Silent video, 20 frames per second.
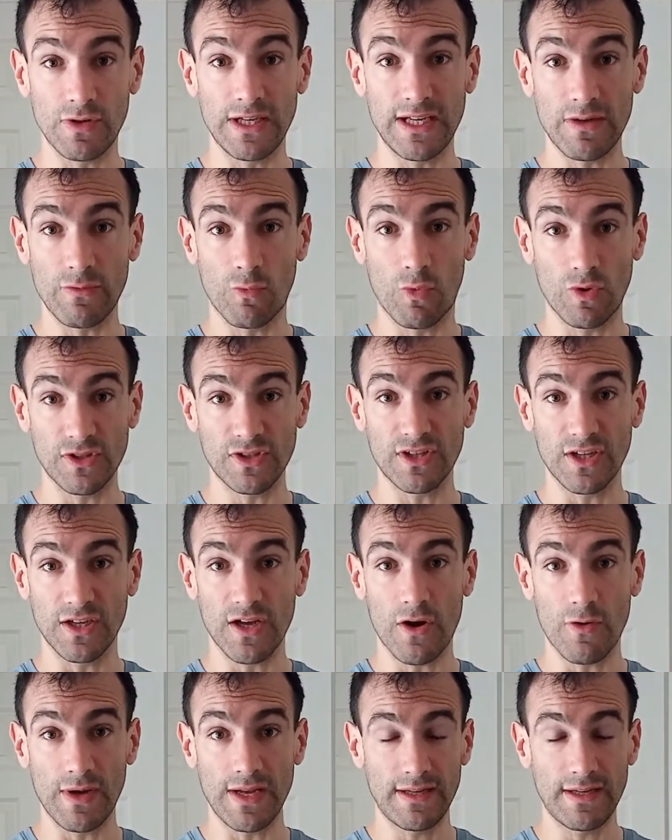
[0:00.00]
wants to
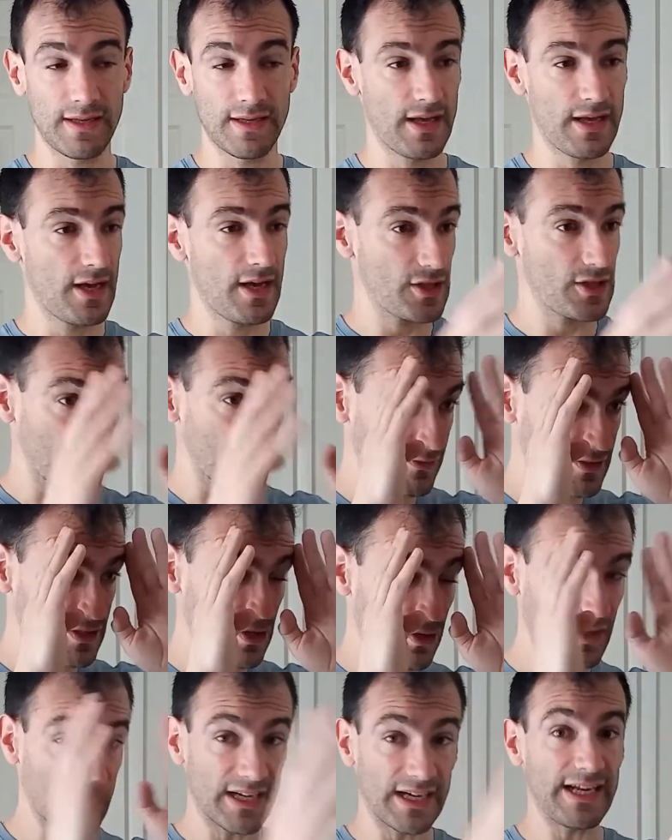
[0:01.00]
go in. So if it's
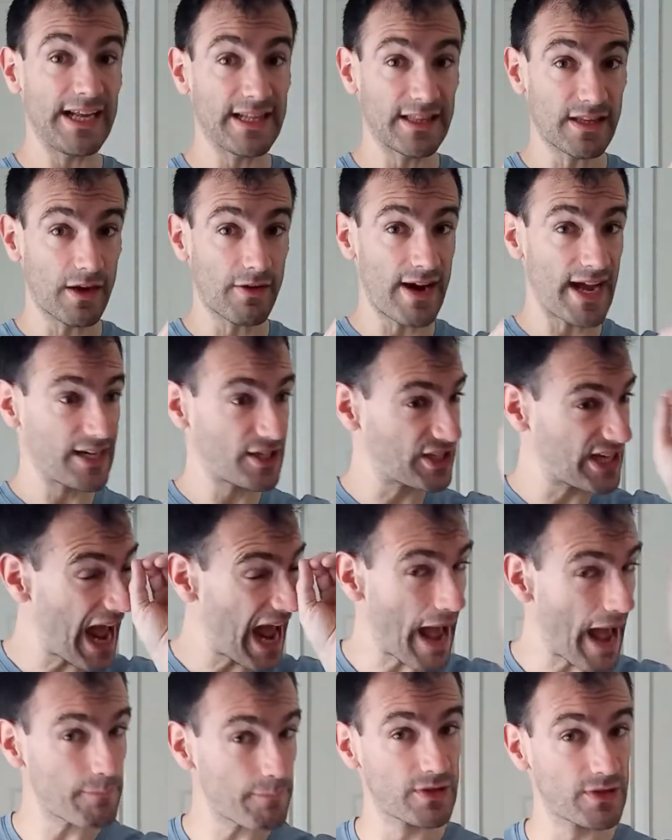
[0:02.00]
got a clear direction,
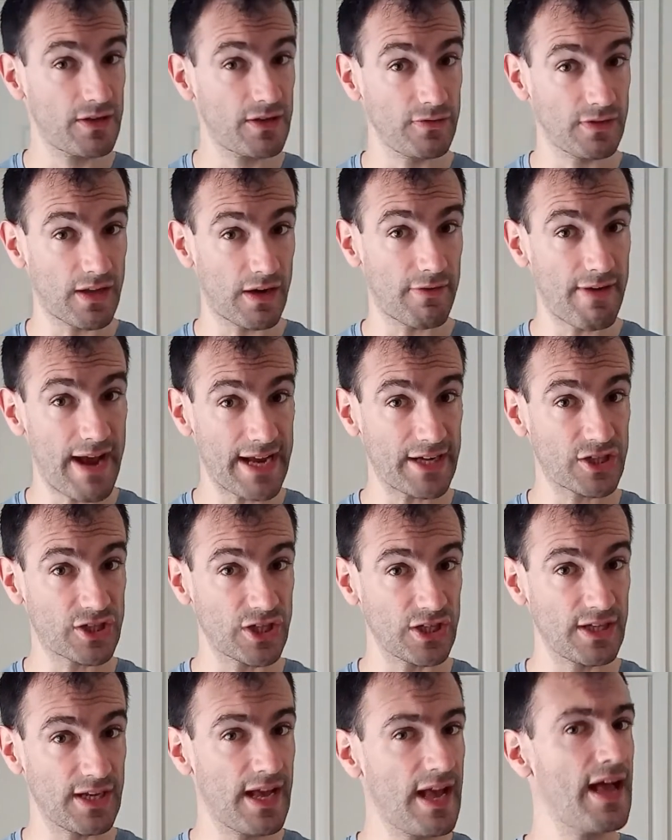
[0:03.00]
absolute
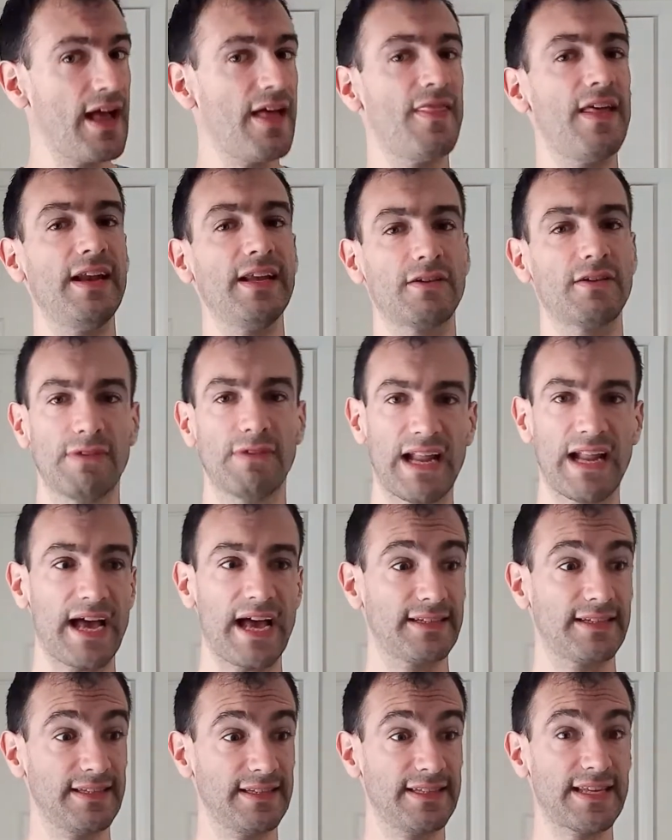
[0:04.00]
direction, then it can
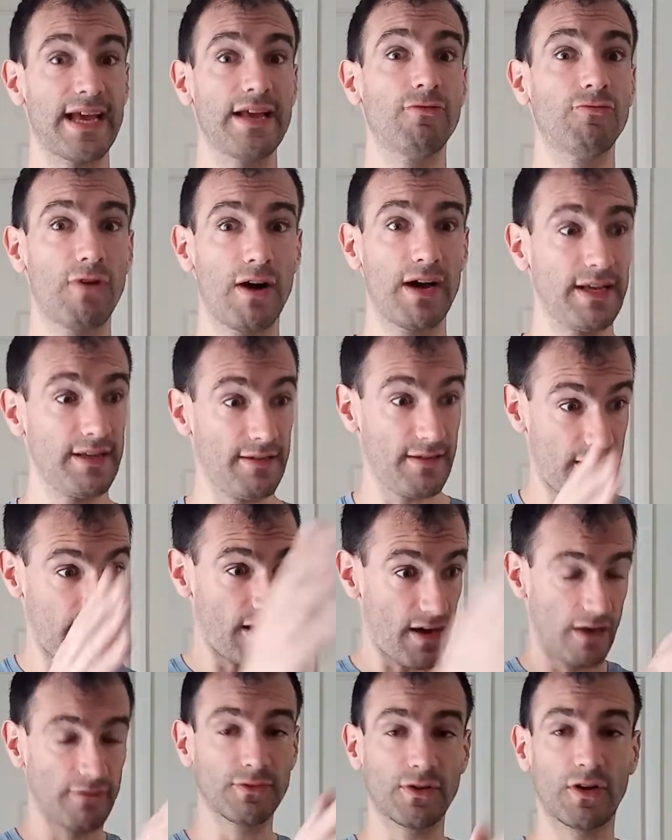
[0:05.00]
relax and say, right,
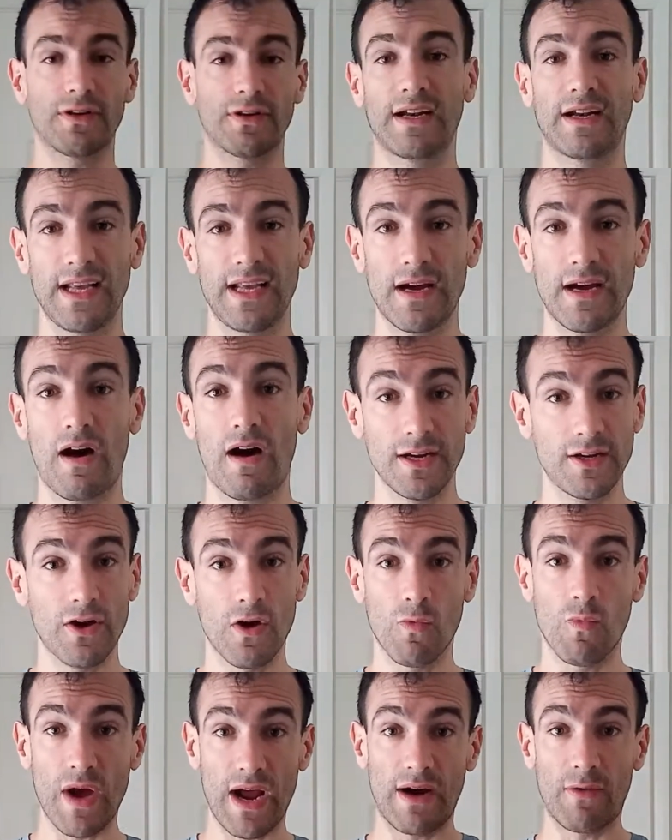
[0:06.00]
I've got clear, I know
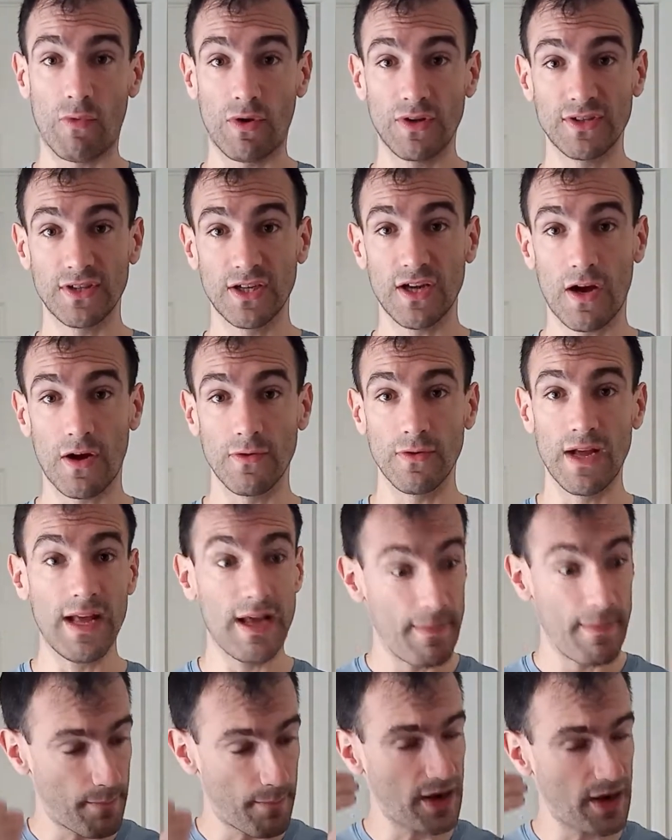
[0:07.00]
where I want to go.
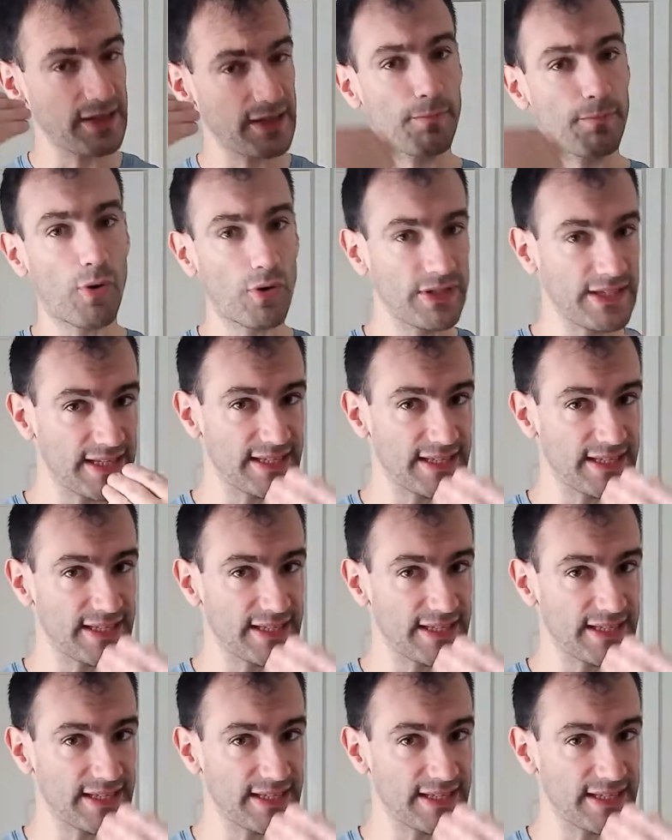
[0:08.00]
Mind and body is